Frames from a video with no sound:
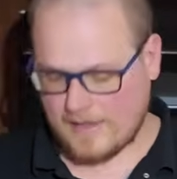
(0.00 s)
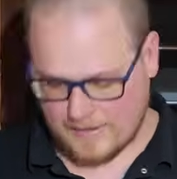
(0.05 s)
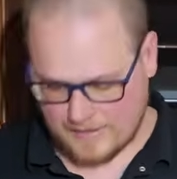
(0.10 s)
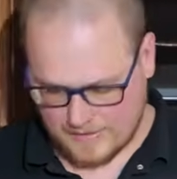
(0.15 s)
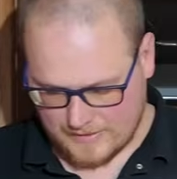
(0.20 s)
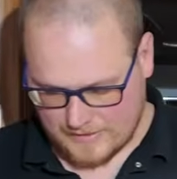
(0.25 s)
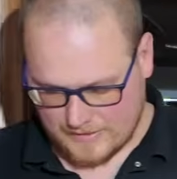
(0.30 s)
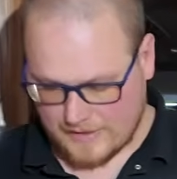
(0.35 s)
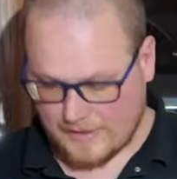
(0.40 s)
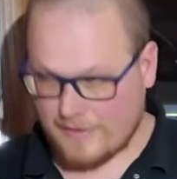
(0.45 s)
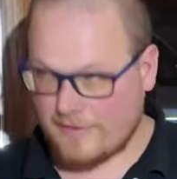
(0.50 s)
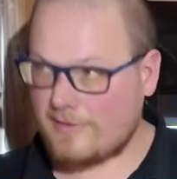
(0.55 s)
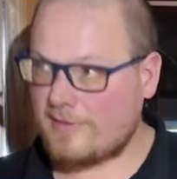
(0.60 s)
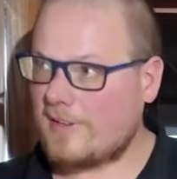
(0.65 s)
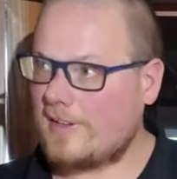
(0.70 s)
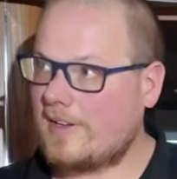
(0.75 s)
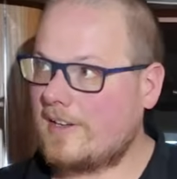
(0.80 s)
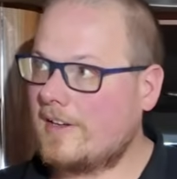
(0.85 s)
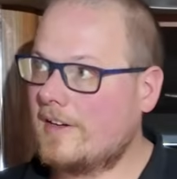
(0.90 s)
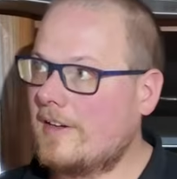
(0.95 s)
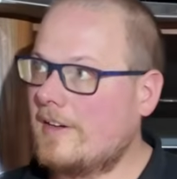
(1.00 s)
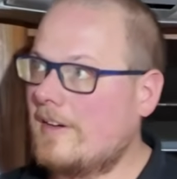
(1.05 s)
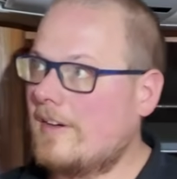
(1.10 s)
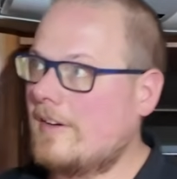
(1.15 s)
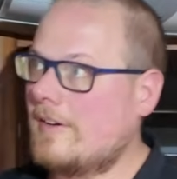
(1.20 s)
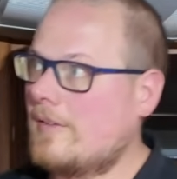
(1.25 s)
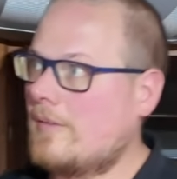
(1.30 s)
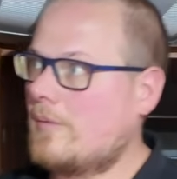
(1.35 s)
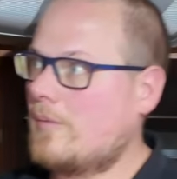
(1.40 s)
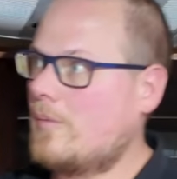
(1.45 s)
And
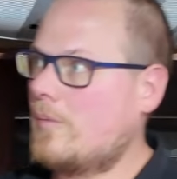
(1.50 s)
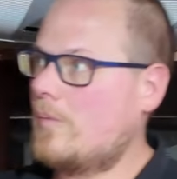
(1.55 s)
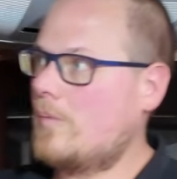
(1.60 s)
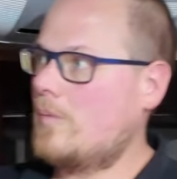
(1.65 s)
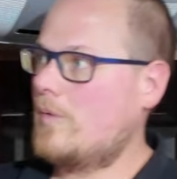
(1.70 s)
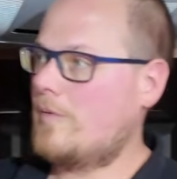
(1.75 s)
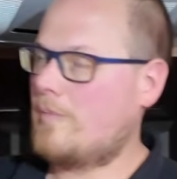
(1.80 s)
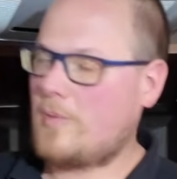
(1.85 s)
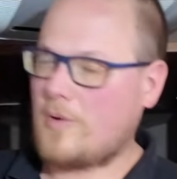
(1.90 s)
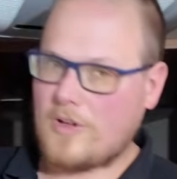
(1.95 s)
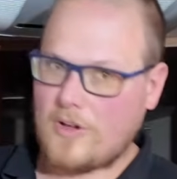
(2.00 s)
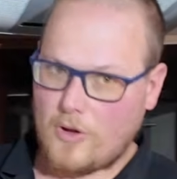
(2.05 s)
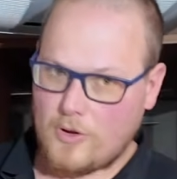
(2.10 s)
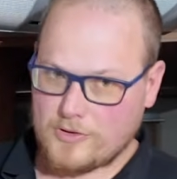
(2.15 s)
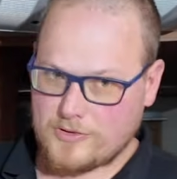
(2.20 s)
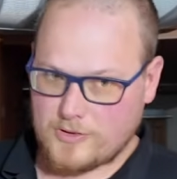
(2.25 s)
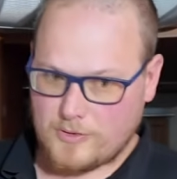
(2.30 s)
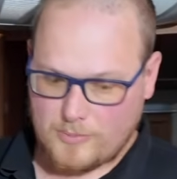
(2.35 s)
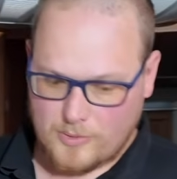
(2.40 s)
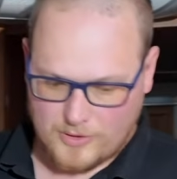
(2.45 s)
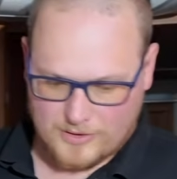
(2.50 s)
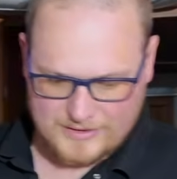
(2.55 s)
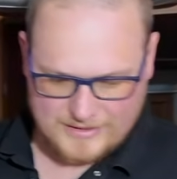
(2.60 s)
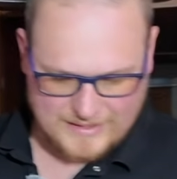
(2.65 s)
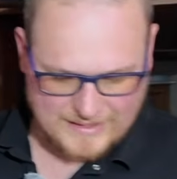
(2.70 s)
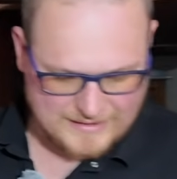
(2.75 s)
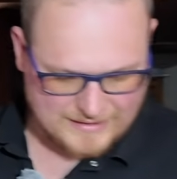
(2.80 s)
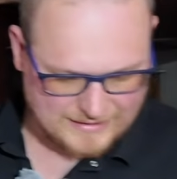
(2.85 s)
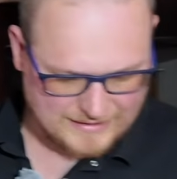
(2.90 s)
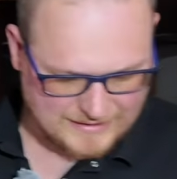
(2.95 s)
we've also put a
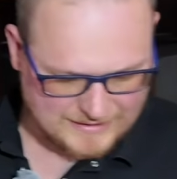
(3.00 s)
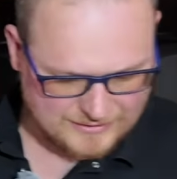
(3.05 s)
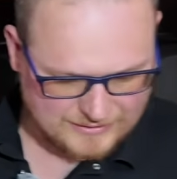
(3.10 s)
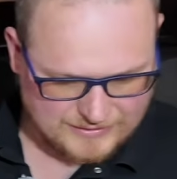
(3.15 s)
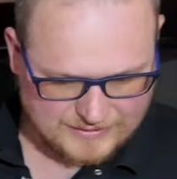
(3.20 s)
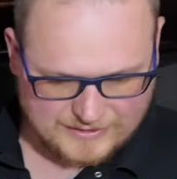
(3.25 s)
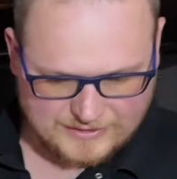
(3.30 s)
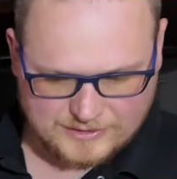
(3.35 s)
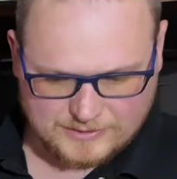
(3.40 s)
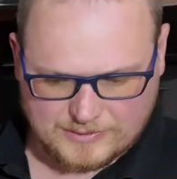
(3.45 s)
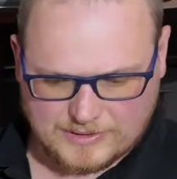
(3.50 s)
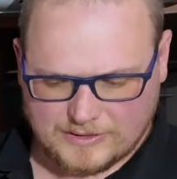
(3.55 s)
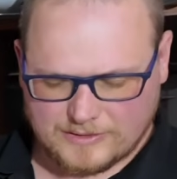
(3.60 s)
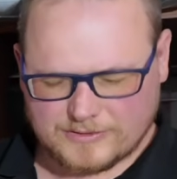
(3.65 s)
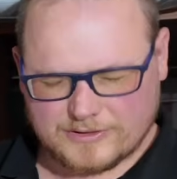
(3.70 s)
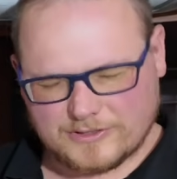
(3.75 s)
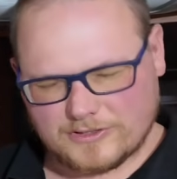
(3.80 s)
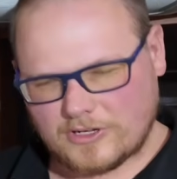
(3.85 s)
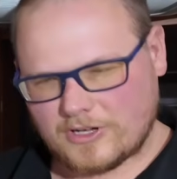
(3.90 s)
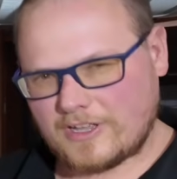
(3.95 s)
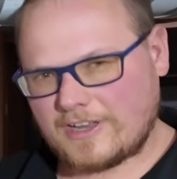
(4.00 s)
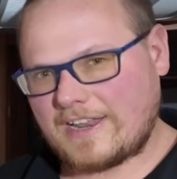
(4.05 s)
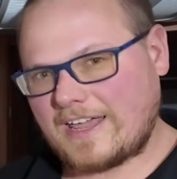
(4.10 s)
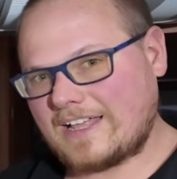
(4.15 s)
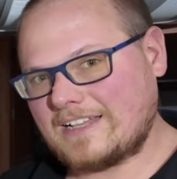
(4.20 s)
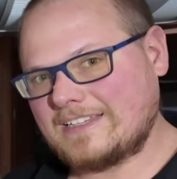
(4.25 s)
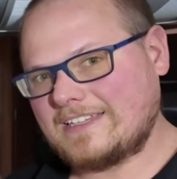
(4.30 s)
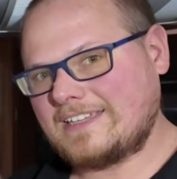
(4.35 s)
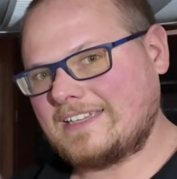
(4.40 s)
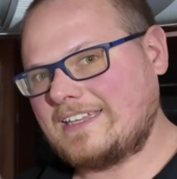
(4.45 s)
diesel heater in this as well, so it's got an
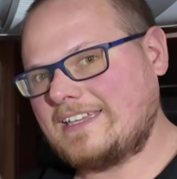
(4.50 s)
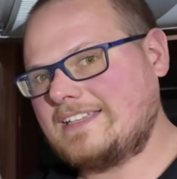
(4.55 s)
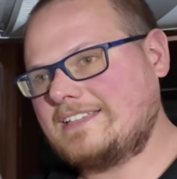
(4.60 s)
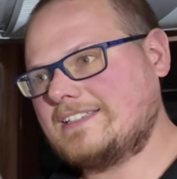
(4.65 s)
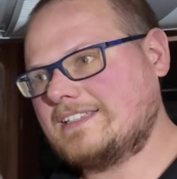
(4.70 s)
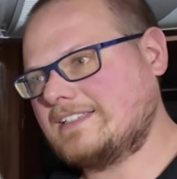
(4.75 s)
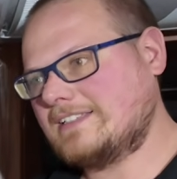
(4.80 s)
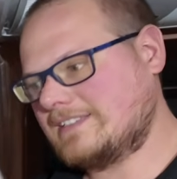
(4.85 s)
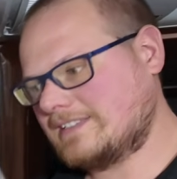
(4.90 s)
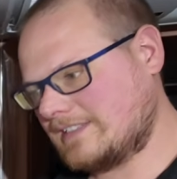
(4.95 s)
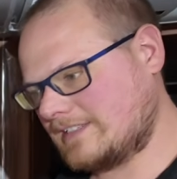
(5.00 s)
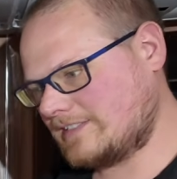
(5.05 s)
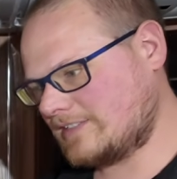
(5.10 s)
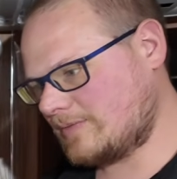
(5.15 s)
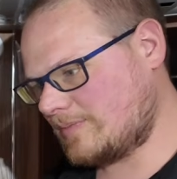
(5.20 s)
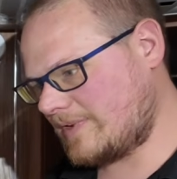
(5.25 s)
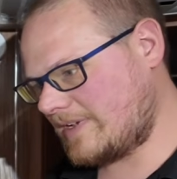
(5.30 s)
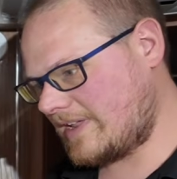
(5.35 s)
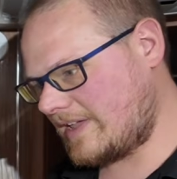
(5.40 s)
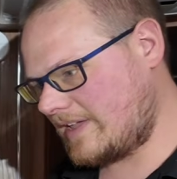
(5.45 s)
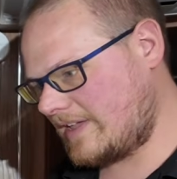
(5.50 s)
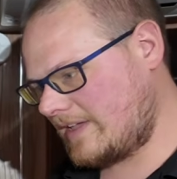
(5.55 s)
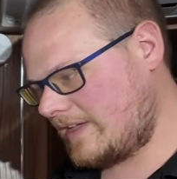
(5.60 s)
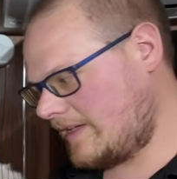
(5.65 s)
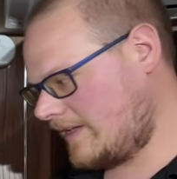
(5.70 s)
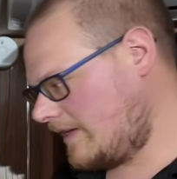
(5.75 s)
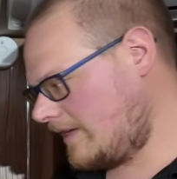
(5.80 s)
Aldi heating system in it.